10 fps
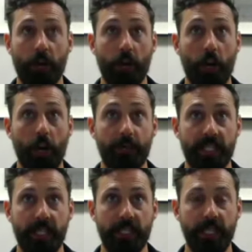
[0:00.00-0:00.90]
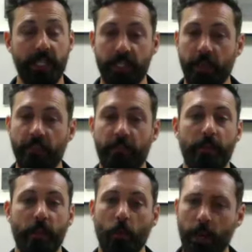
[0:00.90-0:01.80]
carbs in the sense of maybe
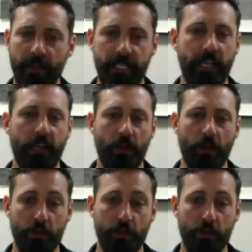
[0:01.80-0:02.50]
a white potato,